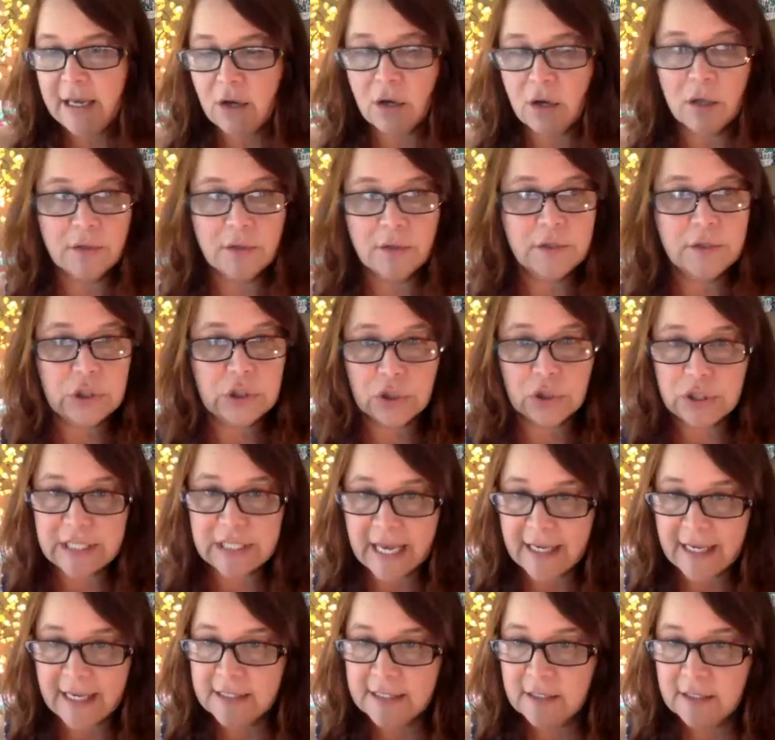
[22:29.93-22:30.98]
called
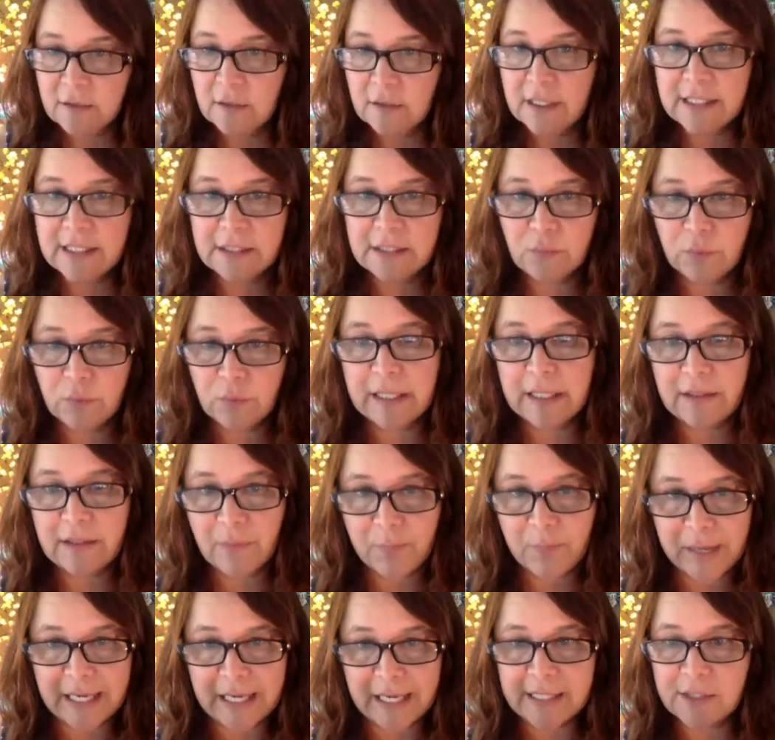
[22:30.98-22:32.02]
Surtex. It's really the
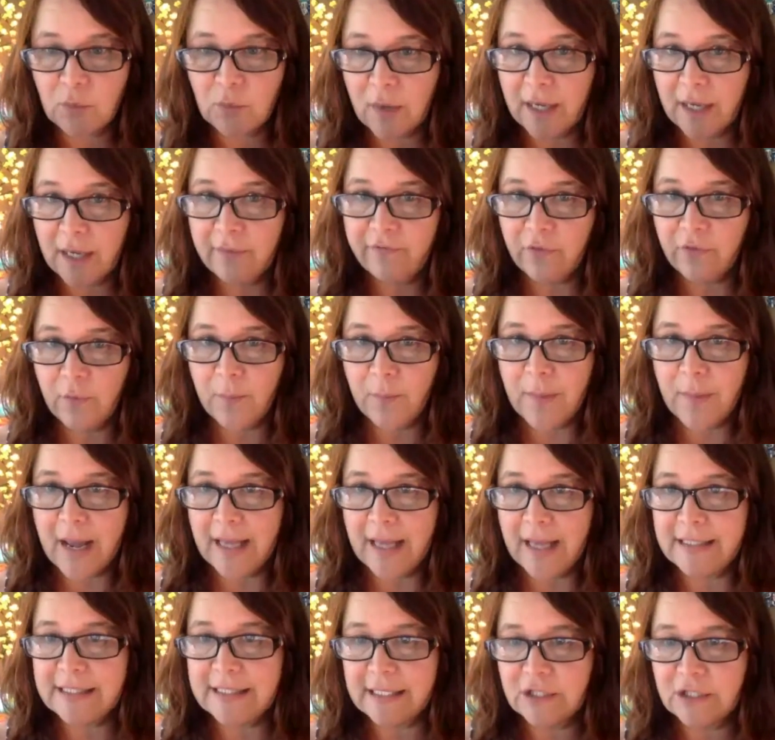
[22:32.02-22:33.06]
biggest one for my
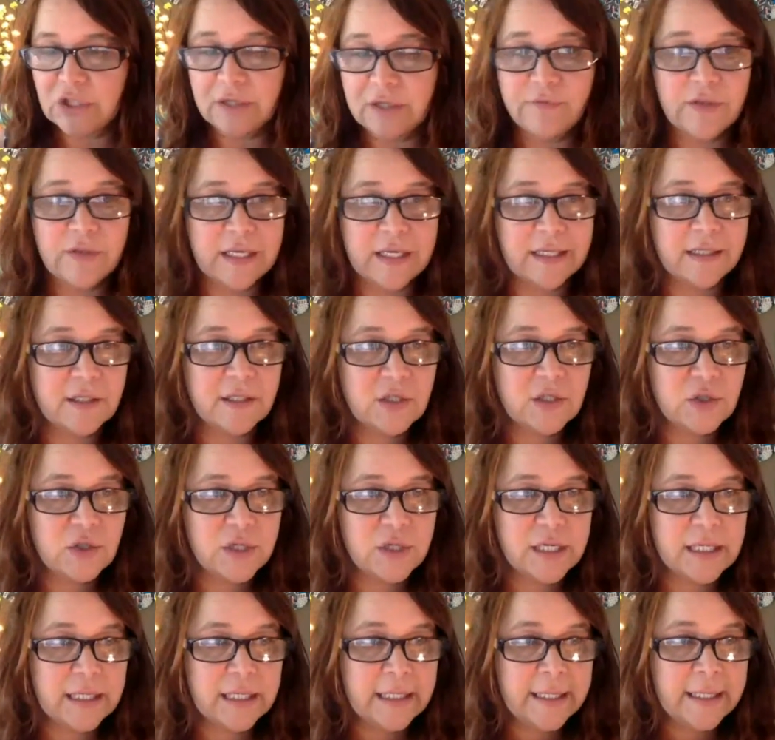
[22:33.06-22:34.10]
section of the
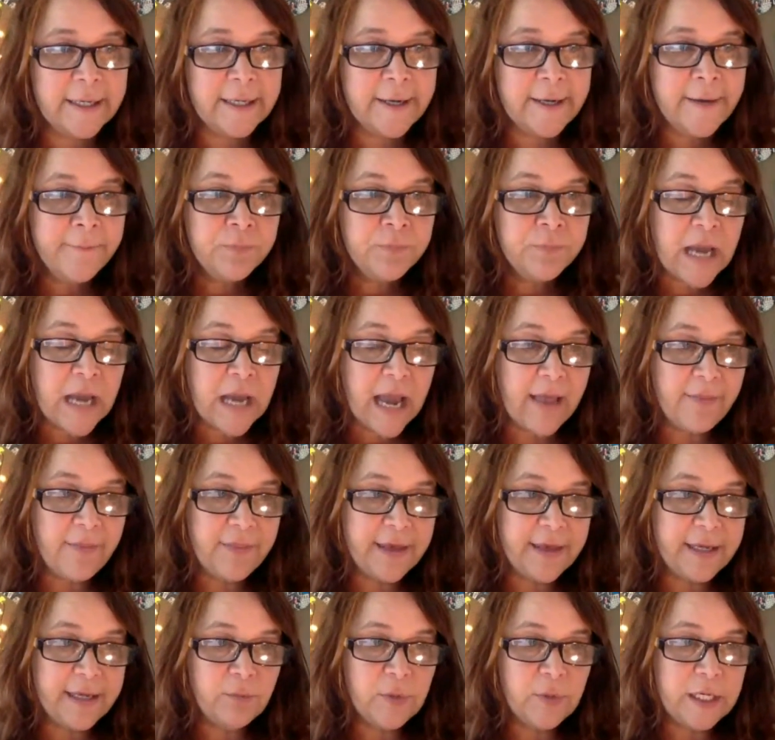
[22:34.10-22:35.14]
industry. And
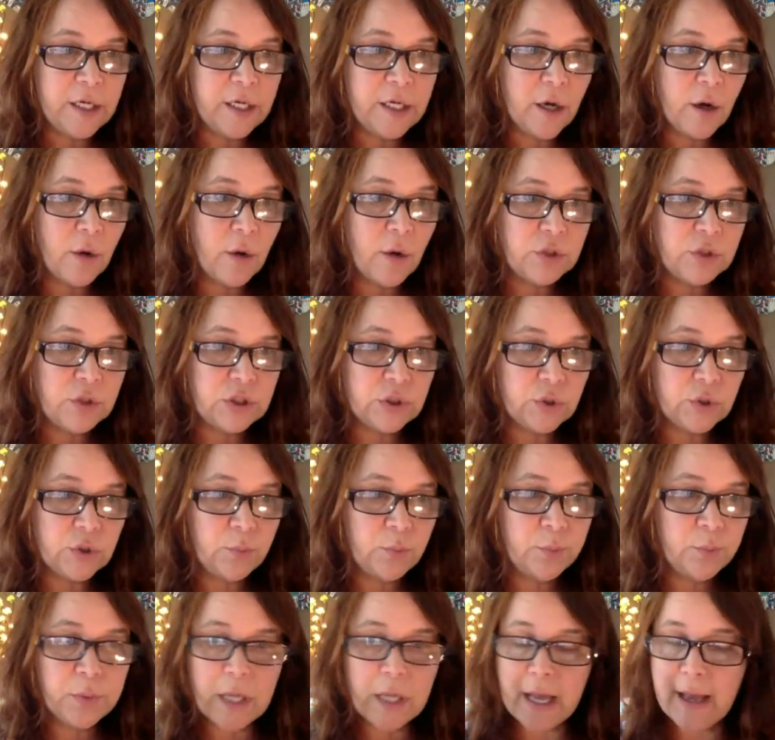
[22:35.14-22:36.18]
then we go to
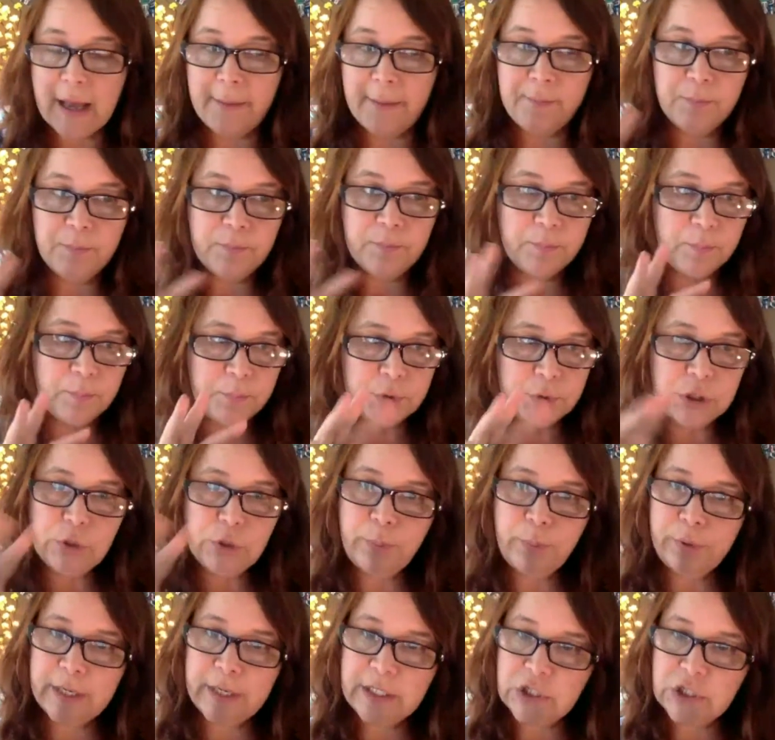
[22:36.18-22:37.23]

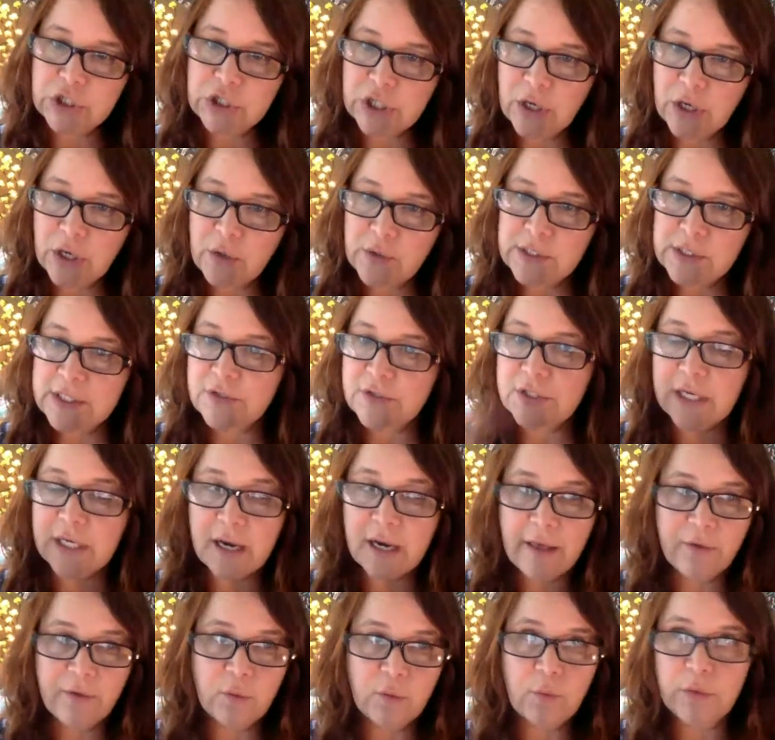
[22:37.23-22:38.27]
blueprint shows. There's
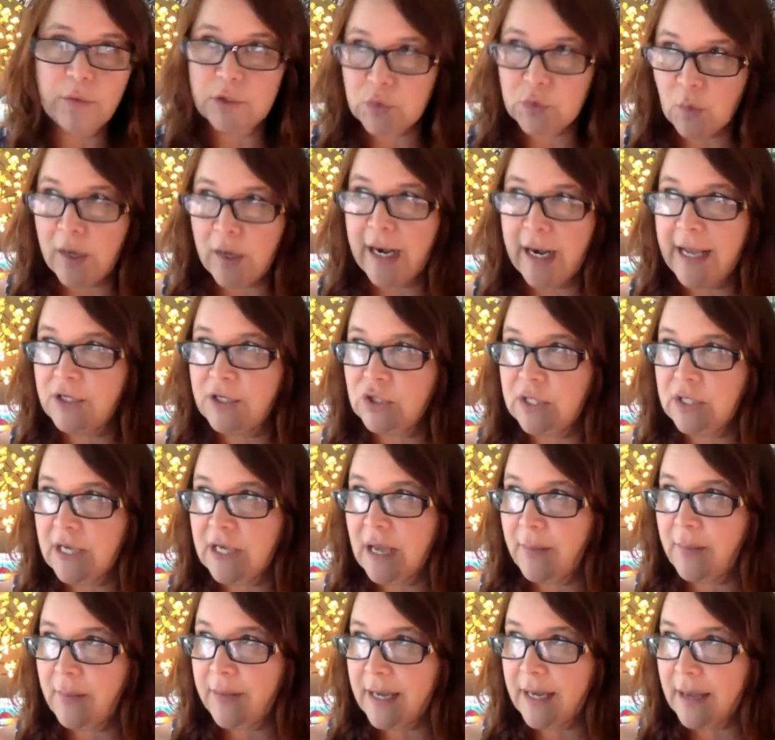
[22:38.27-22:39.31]
one actually
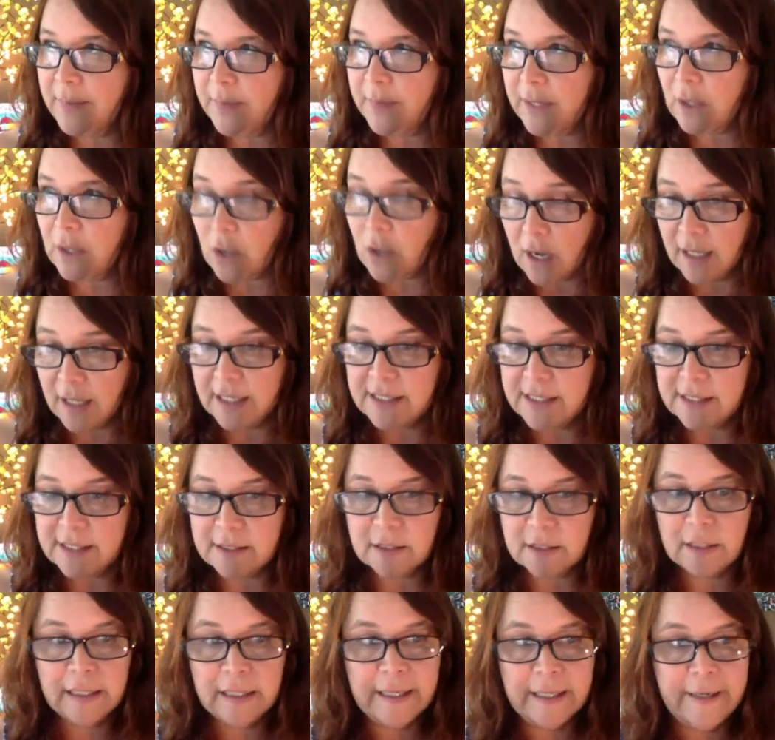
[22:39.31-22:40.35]
coming up in August